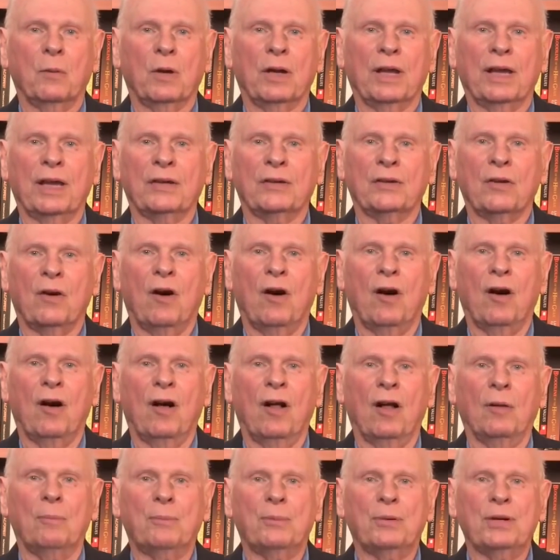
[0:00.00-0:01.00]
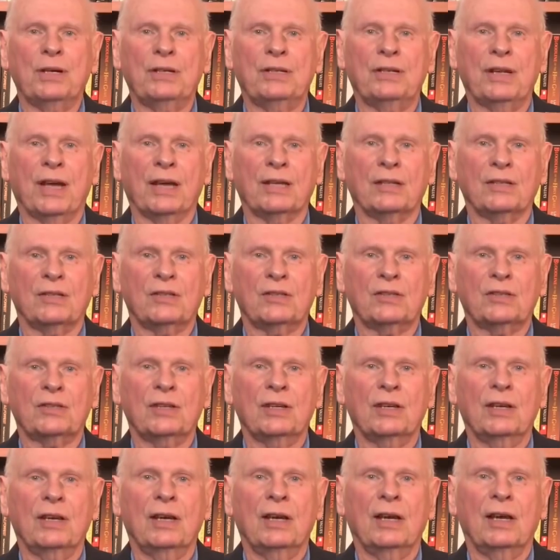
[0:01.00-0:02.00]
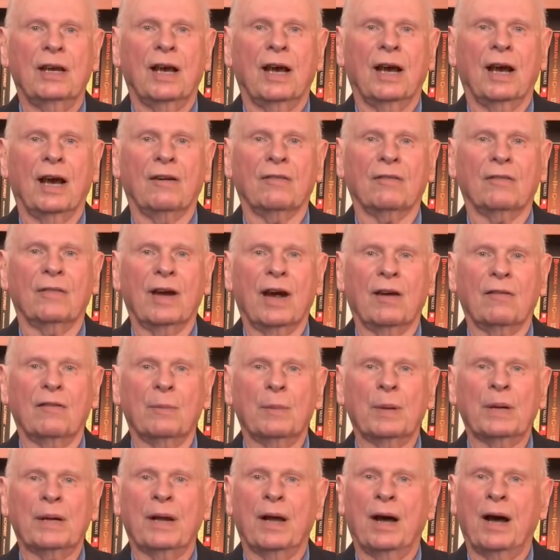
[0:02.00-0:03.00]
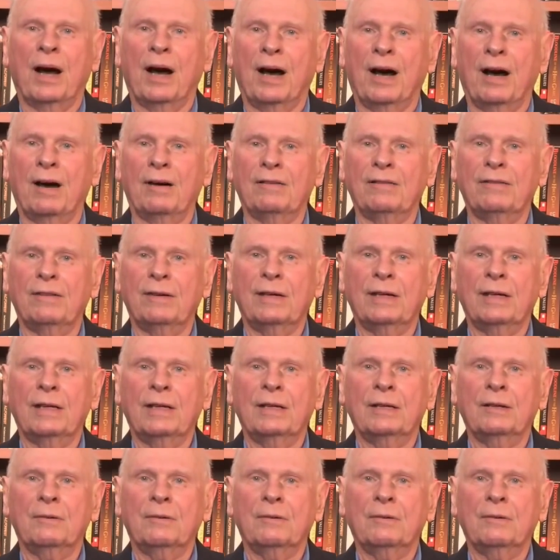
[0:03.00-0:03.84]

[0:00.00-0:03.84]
will end all pretense of government of,